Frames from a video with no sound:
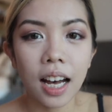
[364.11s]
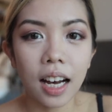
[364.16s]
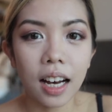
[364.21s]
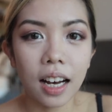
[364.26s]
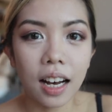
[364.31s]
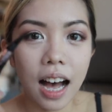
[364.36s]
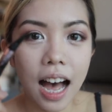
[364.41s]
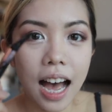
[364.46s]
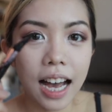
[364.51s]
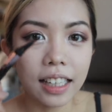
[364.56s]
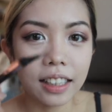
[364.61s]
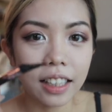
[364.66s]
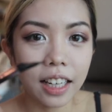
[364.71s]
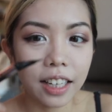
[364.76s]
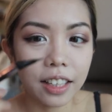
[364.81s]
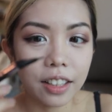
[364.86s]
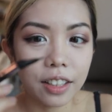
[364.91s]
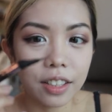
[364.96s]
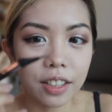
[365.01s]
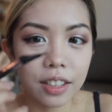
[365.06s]

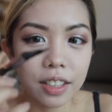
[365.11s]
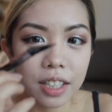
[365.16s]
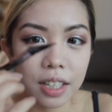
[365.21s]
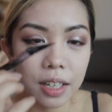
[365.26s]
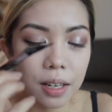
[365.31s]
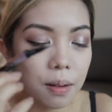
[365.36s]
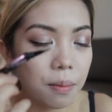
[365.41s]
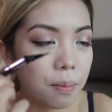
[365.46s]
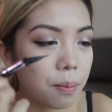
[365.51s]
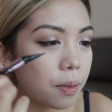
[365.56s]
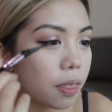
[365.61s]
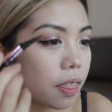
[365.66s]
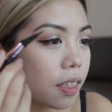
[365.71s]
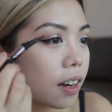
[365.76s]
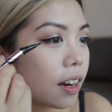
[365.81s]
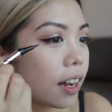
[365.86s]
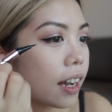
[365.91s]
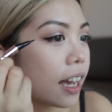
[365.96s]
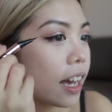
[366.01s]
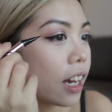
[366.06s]
eyeliner tip, but
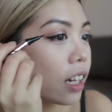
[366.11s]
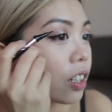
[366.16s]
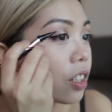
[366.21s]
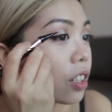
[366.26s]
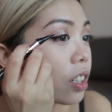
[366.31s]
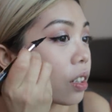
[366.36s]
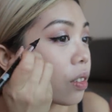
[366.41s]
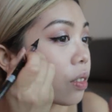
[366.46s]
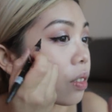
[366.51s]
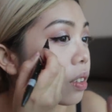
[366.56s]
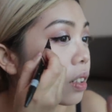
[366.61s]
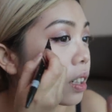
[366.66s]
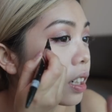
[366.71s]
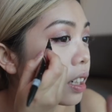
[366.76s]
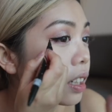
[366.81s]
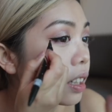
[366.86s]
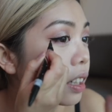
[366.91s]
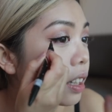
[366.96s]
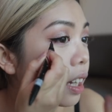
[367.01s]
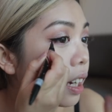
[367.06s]
then I actually
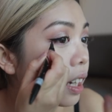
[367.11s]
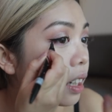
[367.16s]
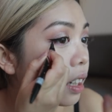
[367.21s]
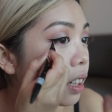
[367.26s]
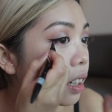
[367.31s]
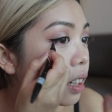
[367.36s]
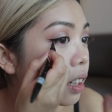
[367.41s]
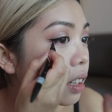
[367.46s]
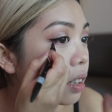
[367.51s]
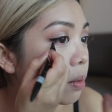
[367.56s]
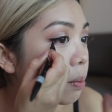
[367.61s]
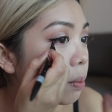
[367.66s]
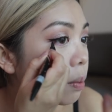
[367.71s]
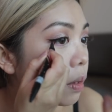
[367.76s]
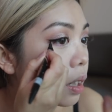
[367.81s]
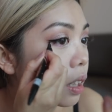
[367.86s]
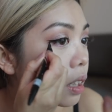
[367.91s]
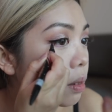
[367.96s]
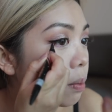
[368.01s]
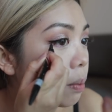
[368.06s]
really like it.
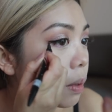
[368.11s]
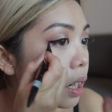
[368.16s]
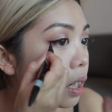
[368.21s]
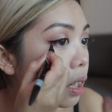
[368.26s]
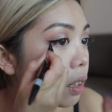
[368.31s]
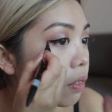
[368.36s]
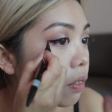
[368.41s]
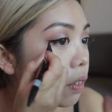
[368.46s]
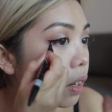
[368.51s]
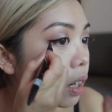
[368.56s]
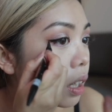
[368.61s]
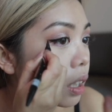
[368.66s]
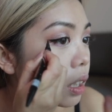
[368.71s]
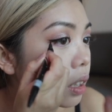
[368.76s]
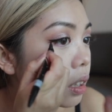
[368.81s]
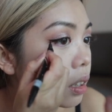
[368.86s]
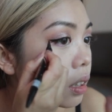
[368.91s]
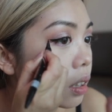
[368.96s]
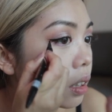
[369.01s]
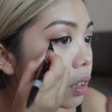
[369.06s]
It's made it very
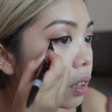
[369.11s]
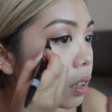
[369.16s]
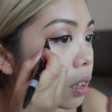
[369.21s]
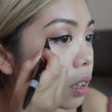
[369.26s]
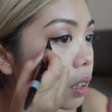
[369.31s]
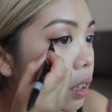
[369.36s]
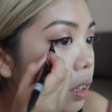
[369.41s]
easy.